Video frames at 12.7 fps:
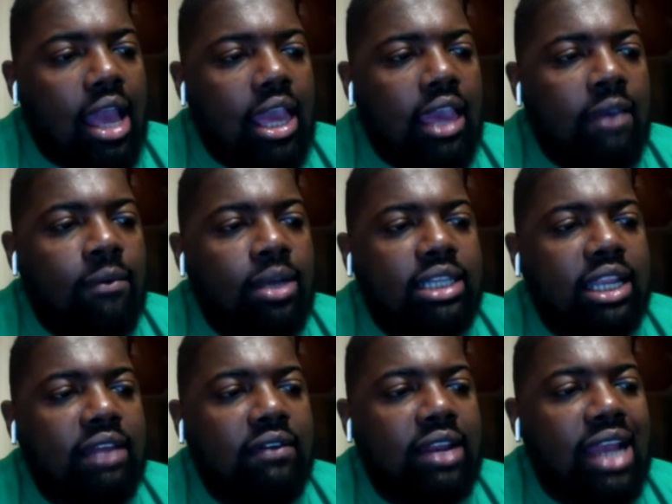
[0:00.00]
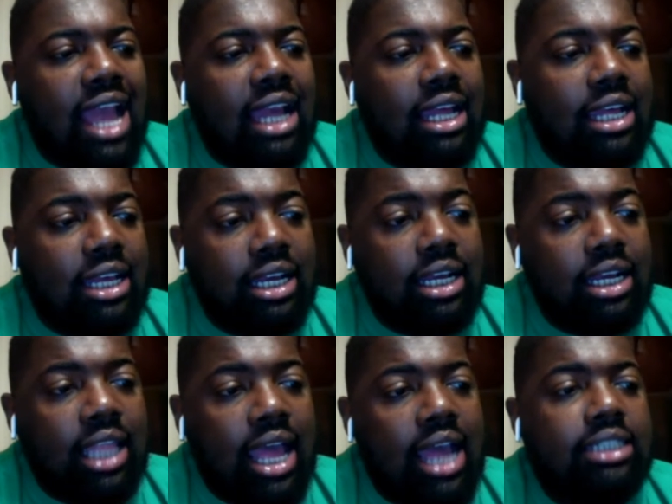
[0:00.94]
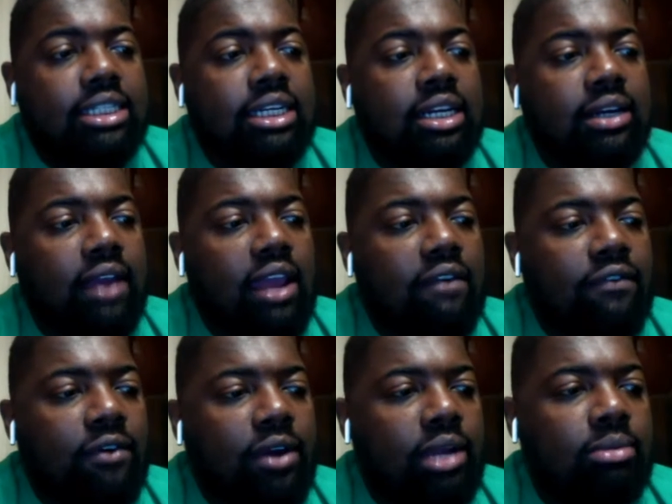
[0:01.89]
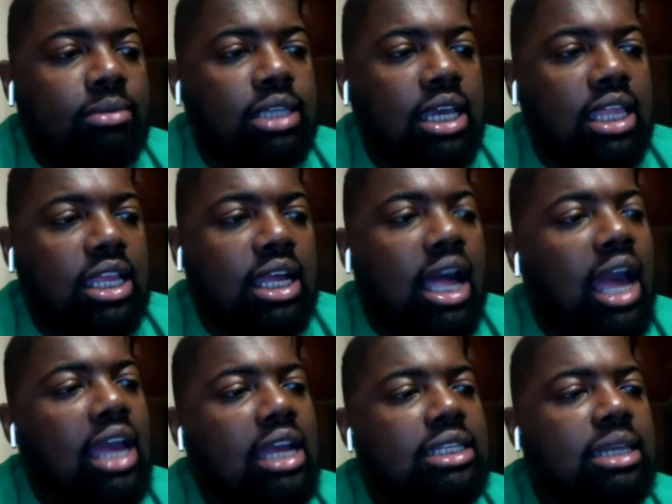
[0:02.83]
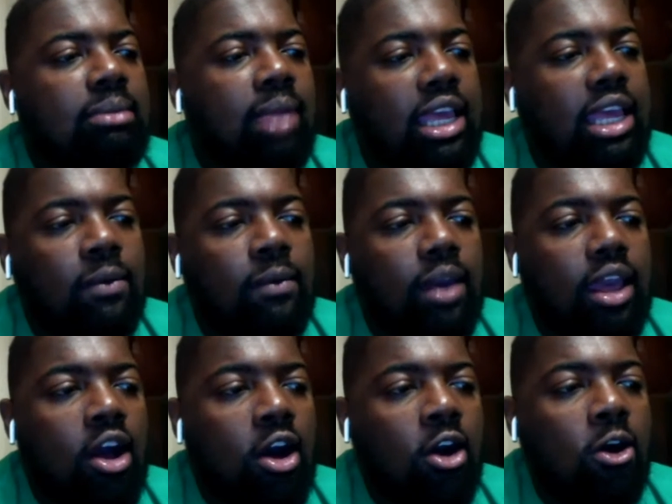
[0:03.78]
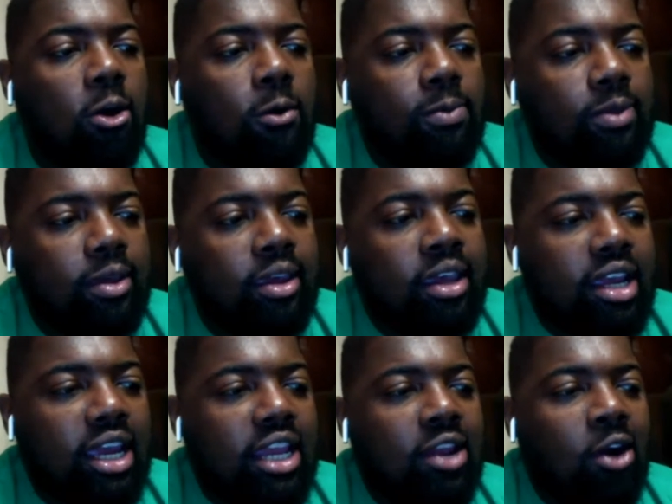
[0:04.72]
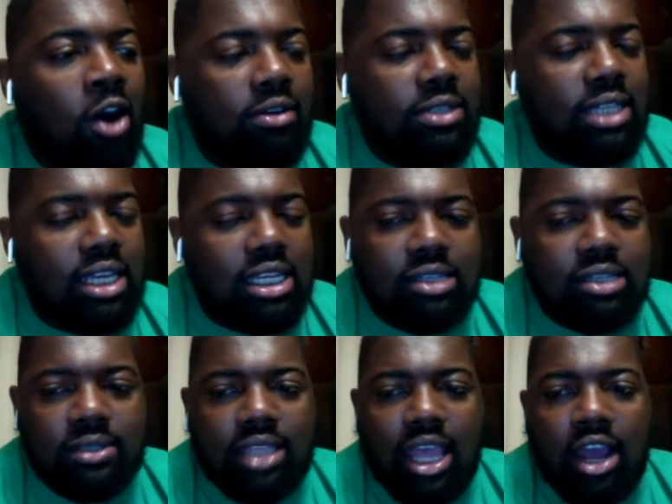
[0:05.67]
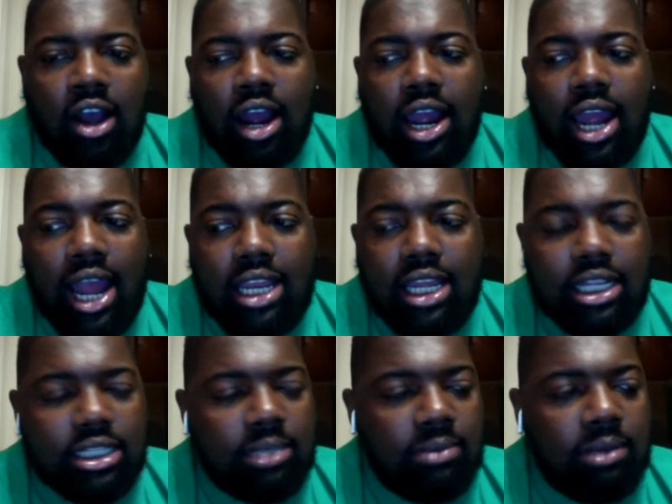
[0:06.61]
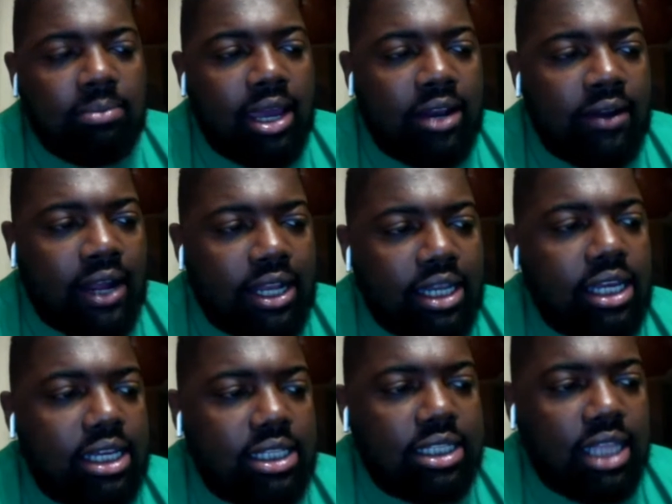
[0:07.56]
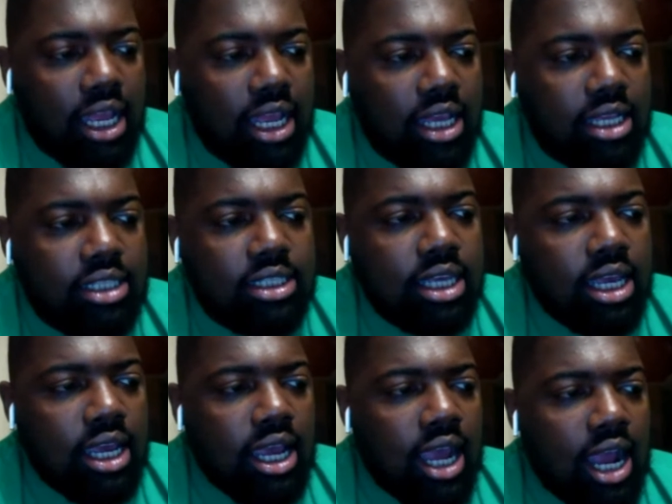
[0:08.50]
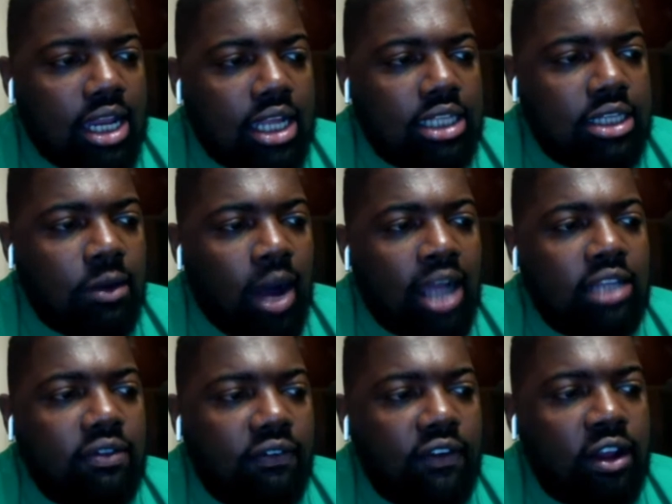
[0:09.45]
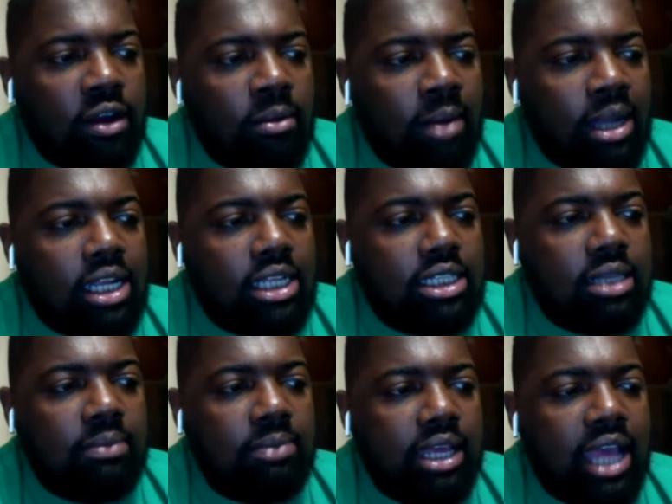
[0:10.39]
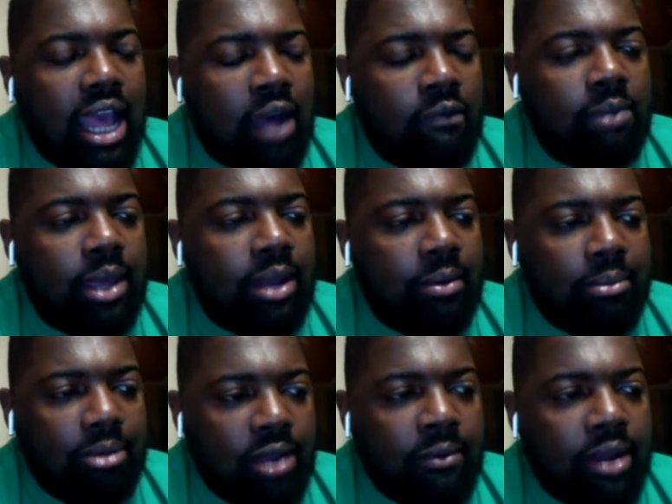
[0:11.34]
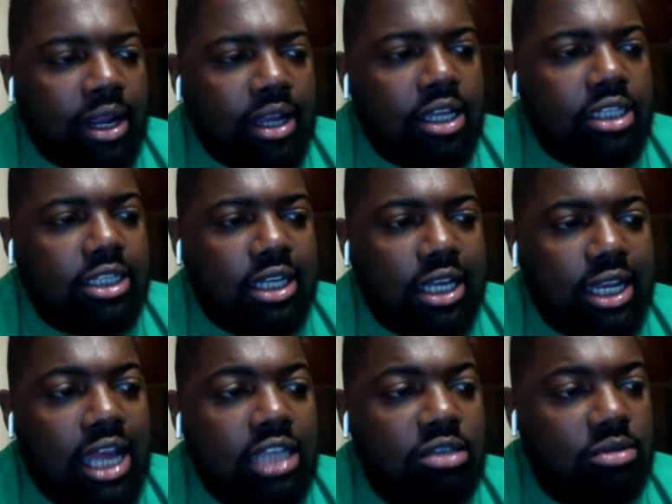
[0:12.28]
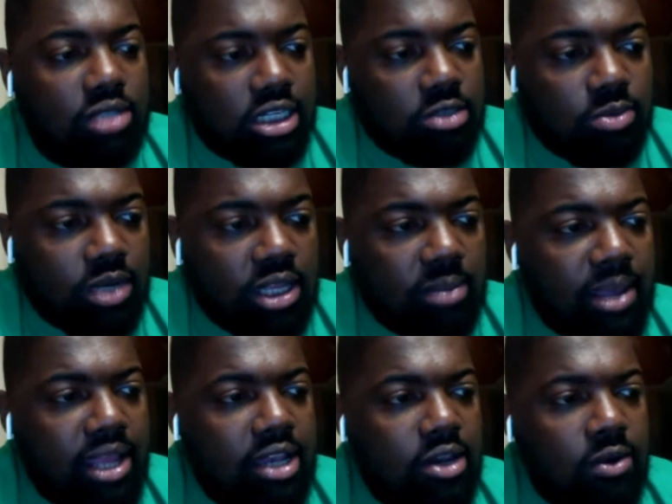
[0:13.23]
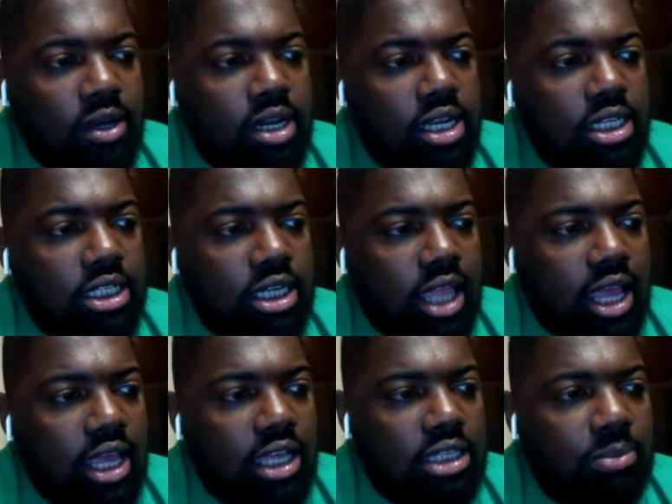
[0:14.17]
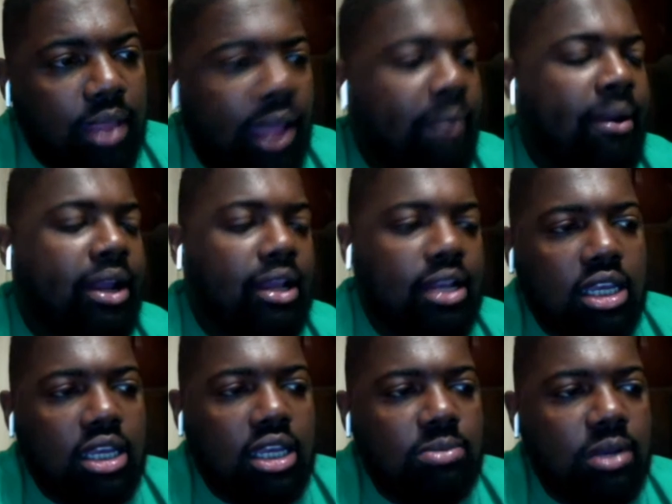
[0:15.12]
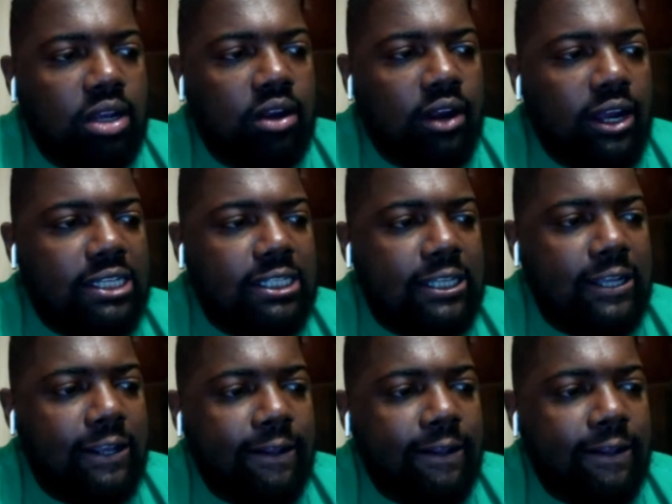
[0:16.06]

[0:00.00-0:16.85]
he wasn't even that good last year, and for him to, it seemed like he went home in the off season and was like, all right, I need to be better at these things. I need to watch film. I need to have better play recognition, and that's just what he's been doing this year. Like his play recognition has been crazy.